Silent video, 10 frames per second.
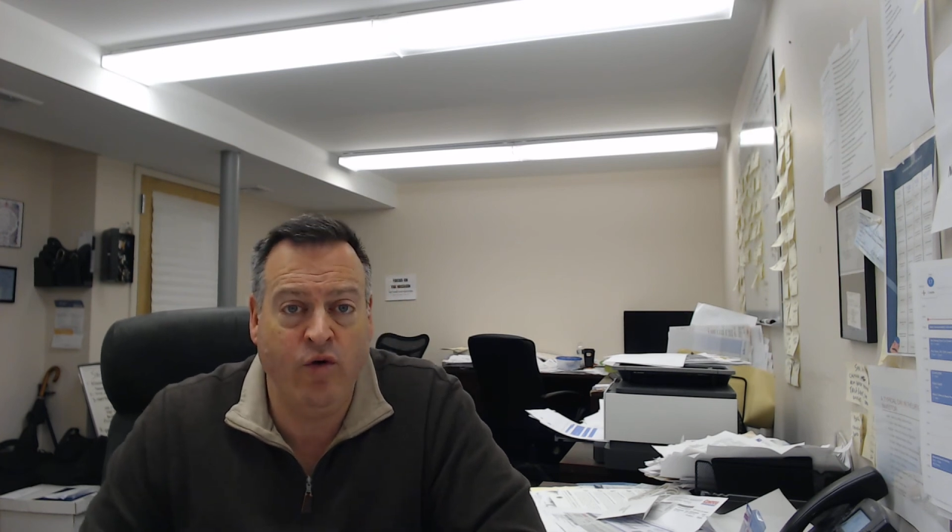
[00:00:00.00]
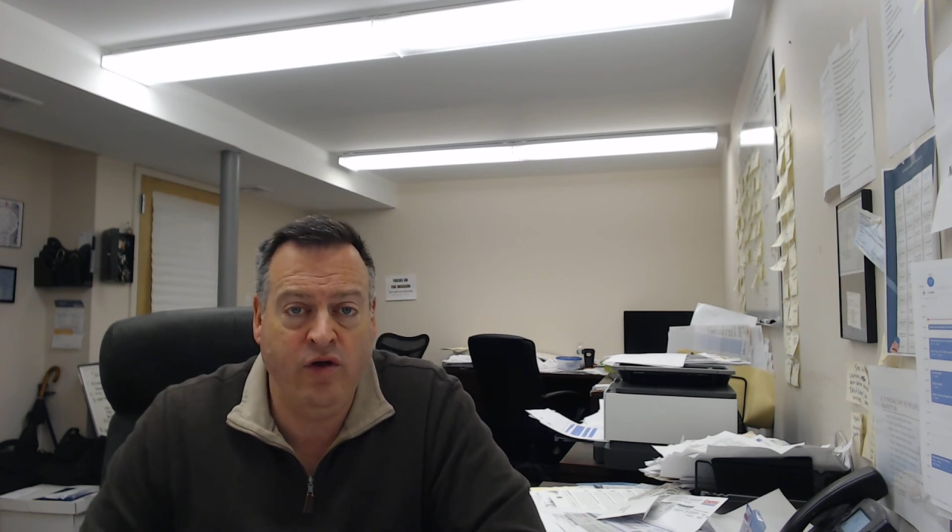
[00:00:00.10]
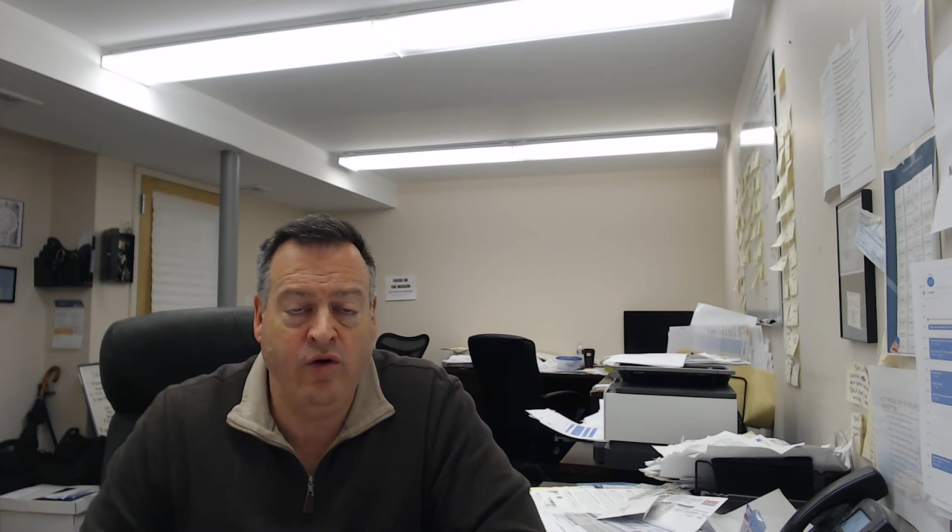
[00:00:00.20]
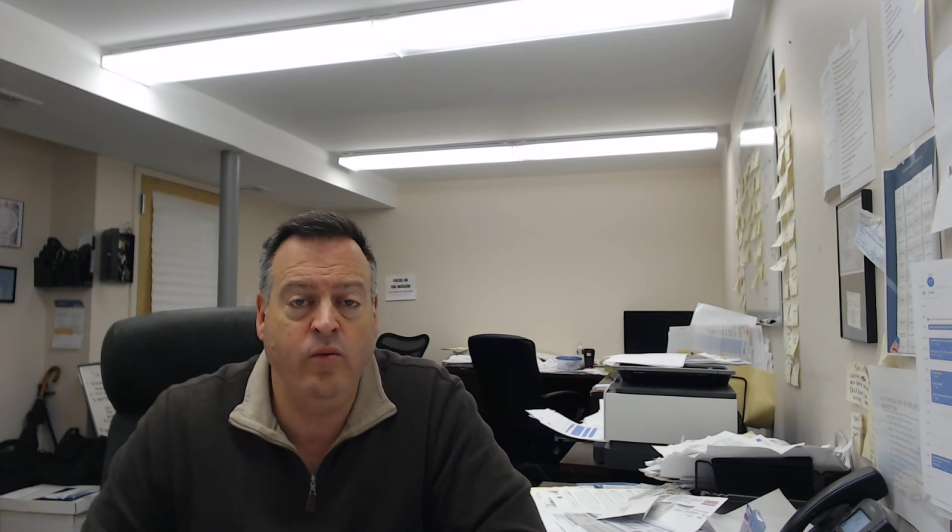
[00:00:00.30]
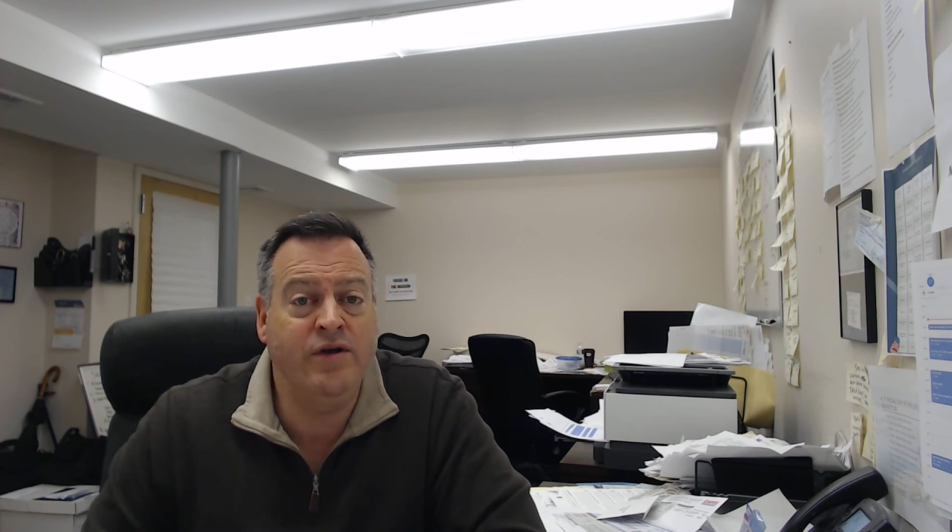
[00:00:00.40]

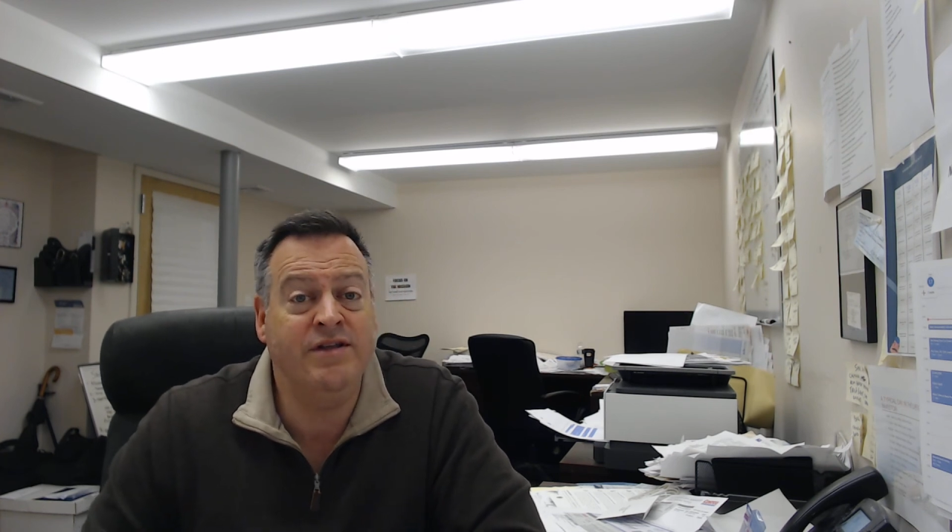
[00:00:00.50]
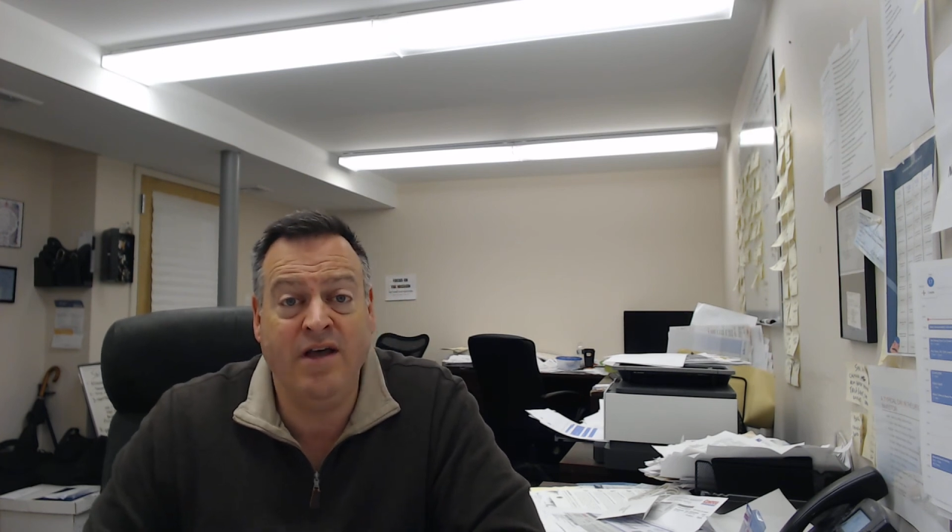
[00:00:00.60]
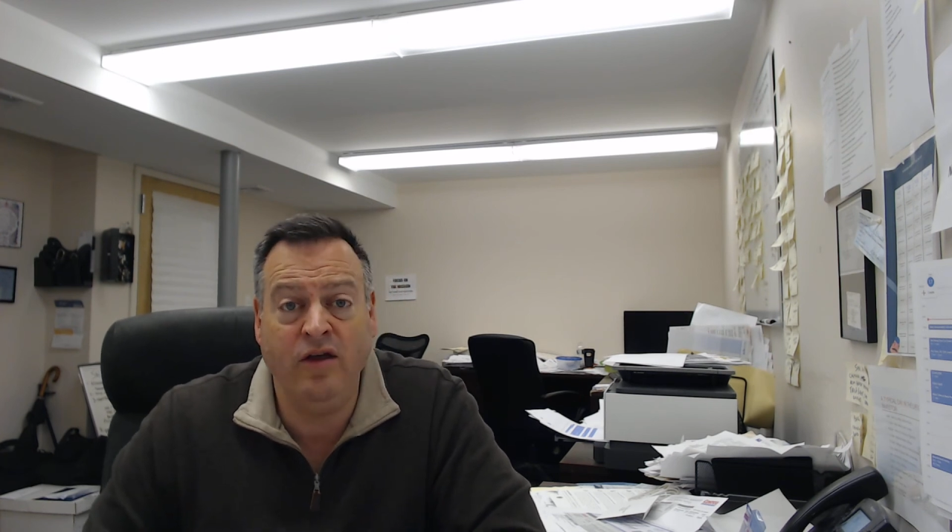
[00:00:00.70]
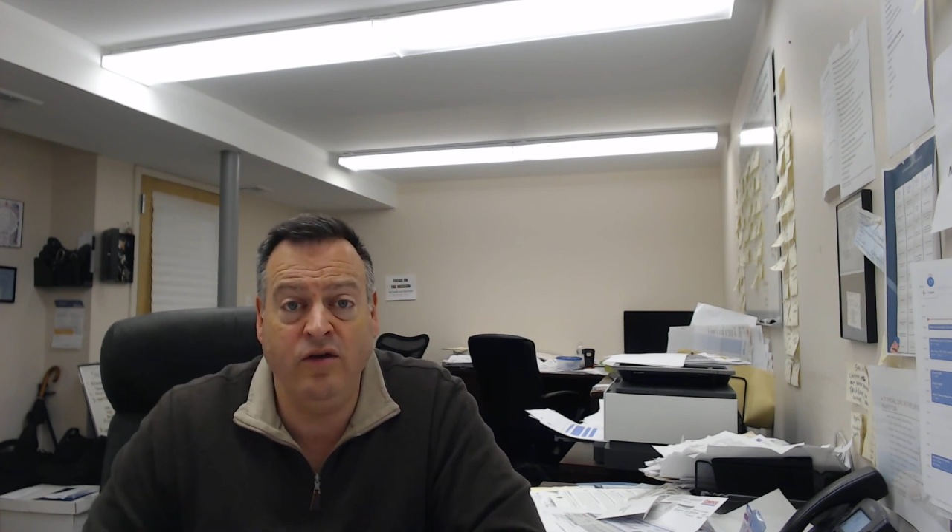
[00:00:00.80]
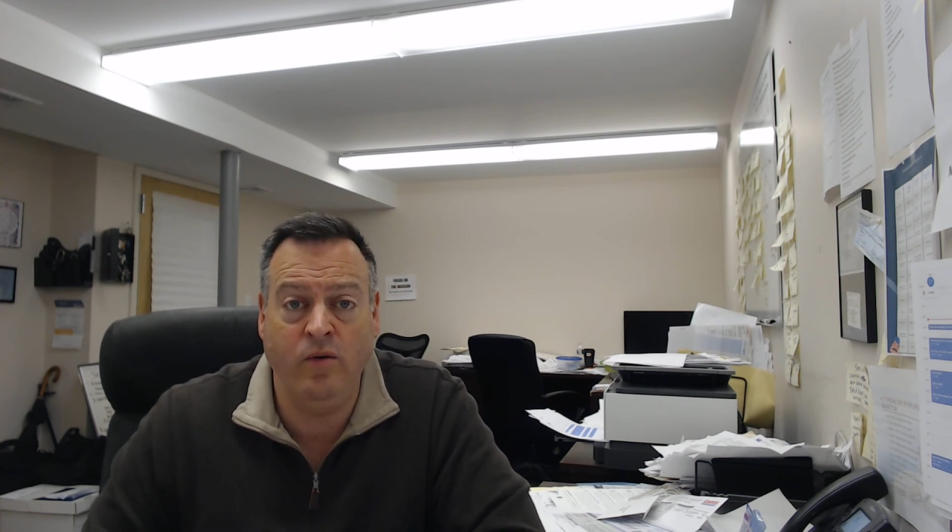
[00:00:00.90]
you and we can
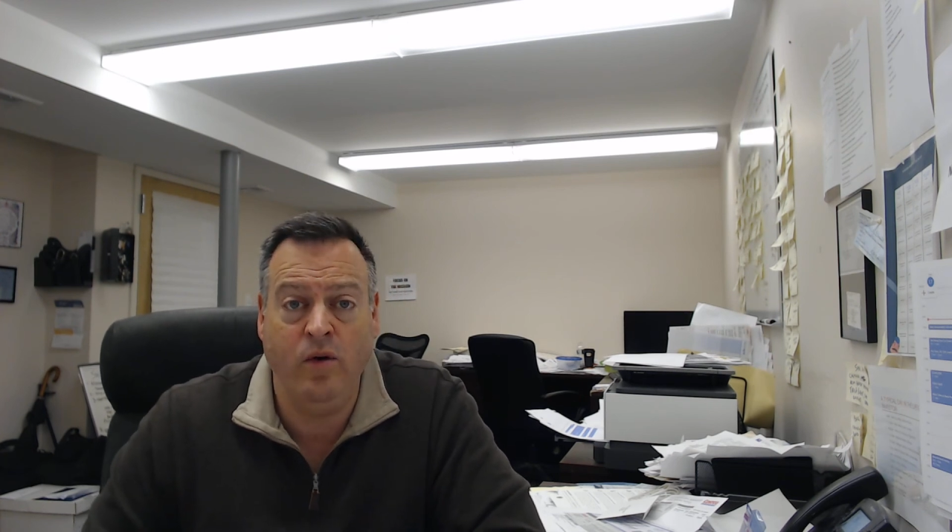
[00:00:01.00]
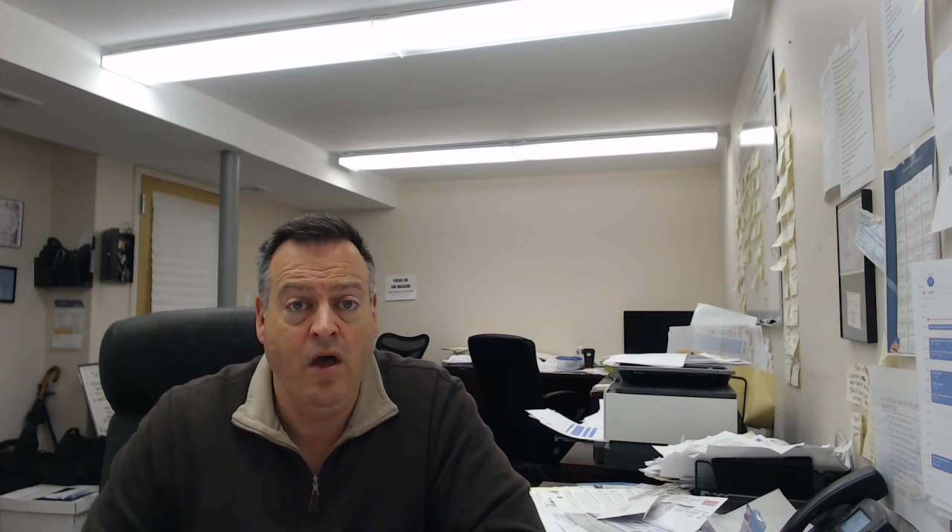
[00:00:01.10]
tell you